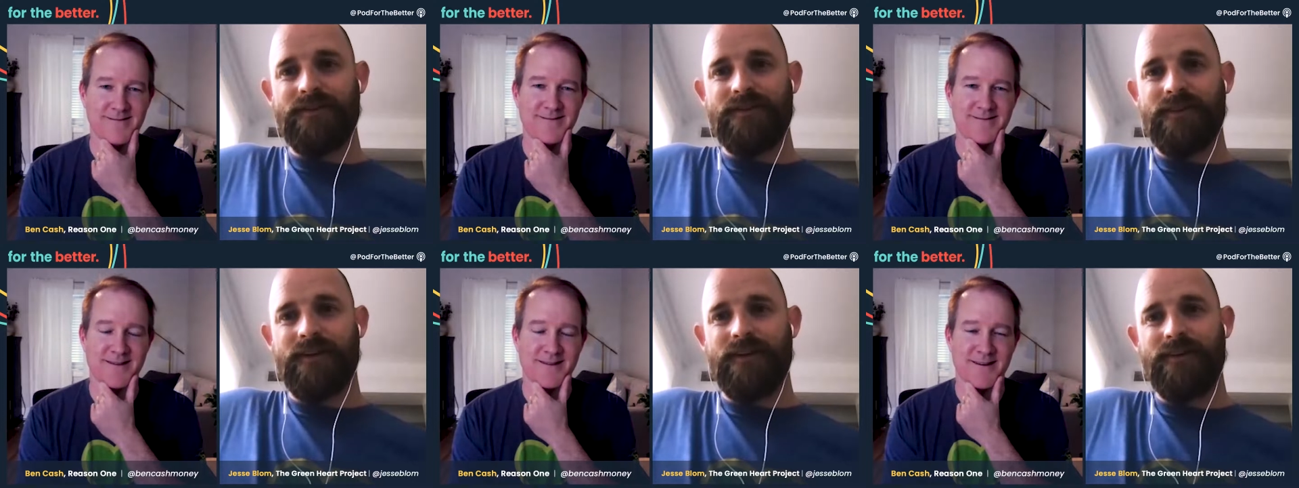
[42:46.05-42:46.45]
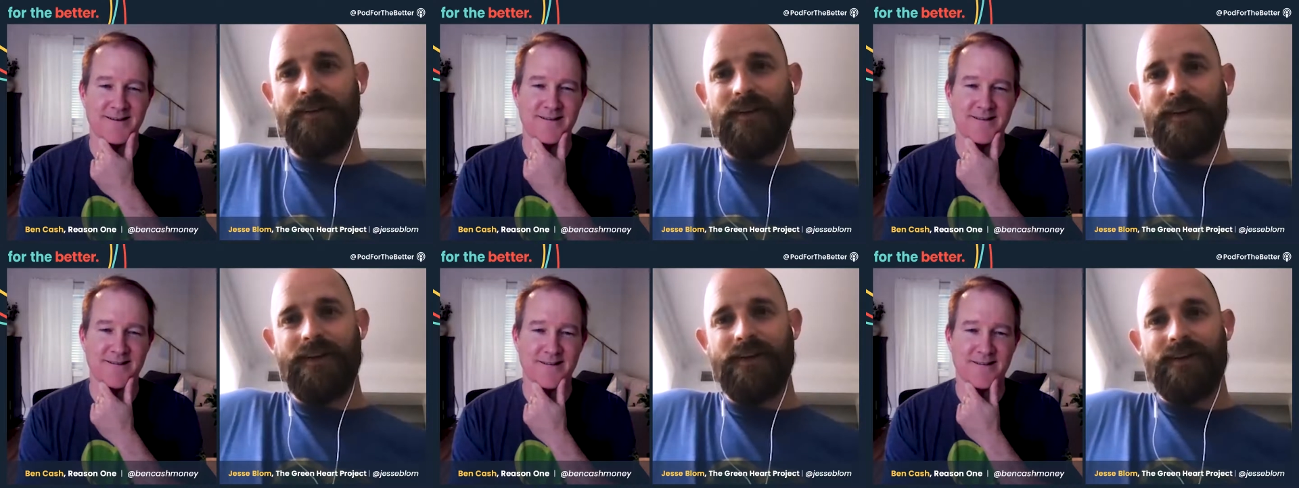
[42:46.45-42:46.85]
Speaker 1: So,
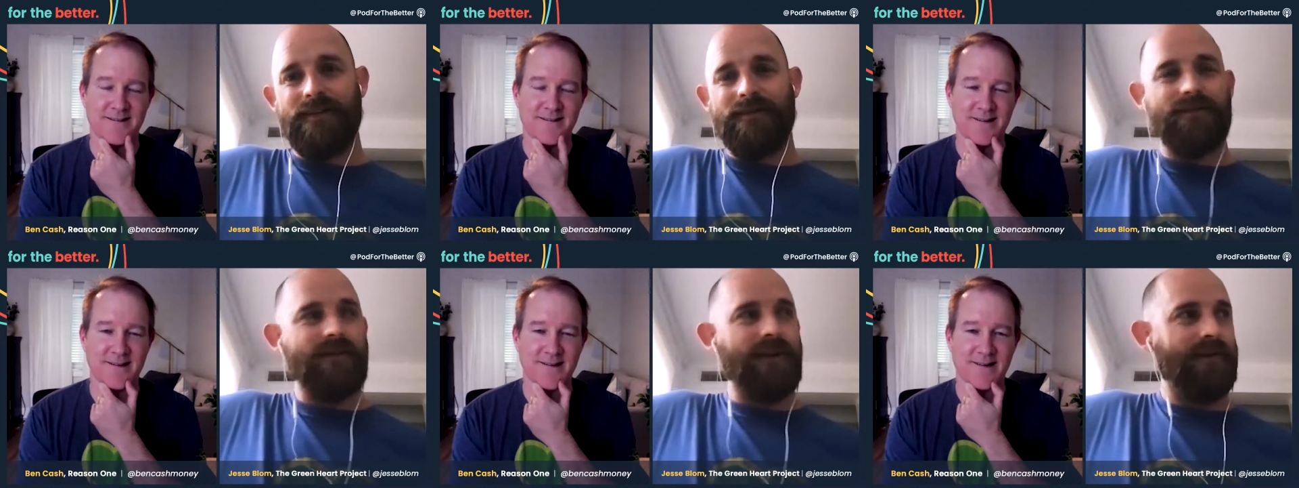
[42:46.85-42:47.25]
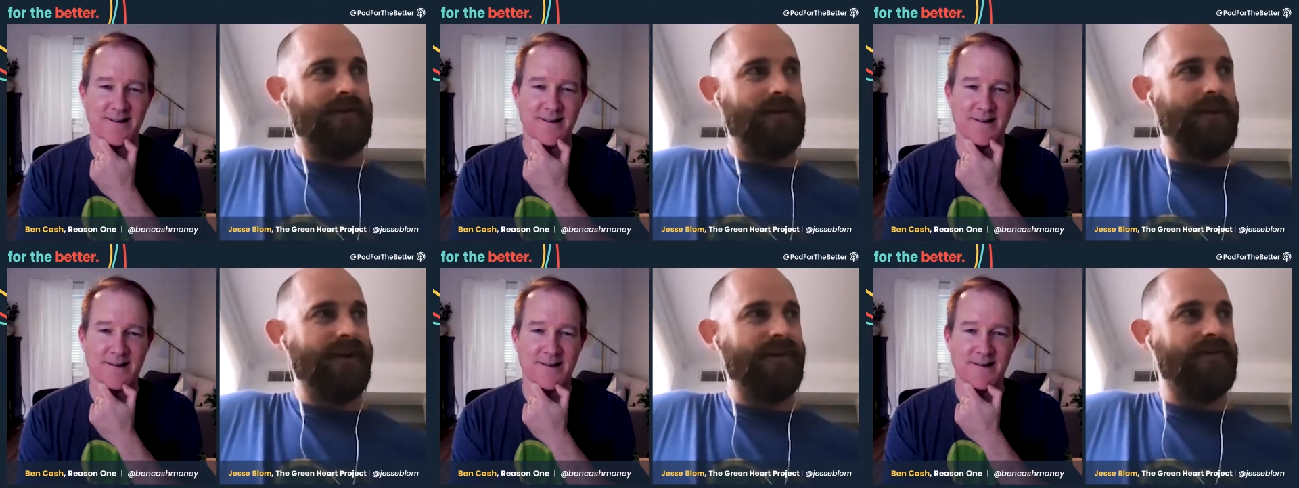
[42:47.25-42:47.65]
yeah, uh,
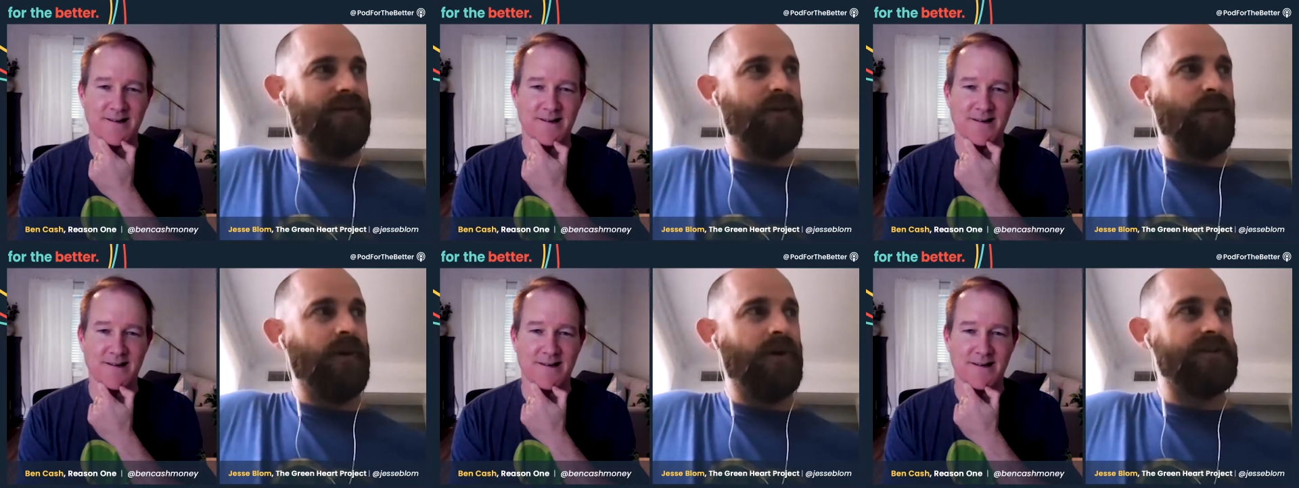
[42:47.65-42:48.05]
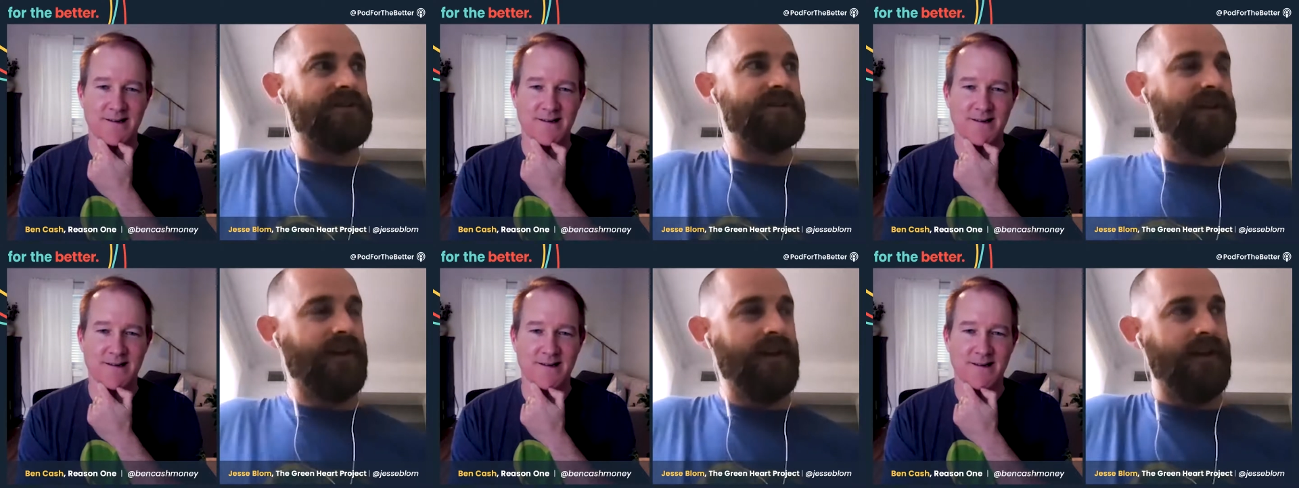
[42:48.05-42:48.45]
for better or for
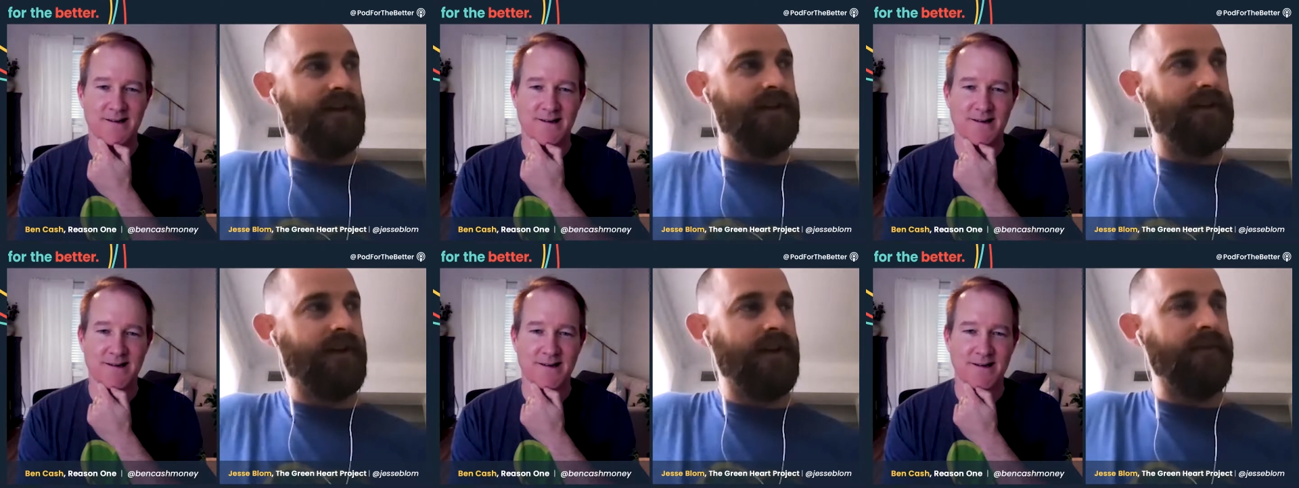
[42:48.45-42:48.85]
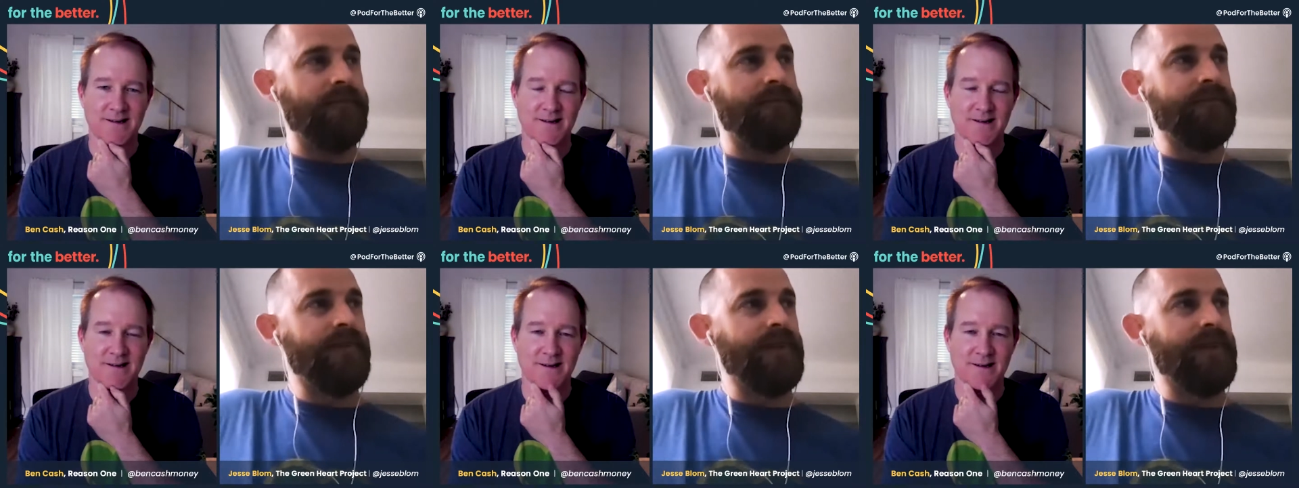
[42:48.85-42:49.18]
worse, and um,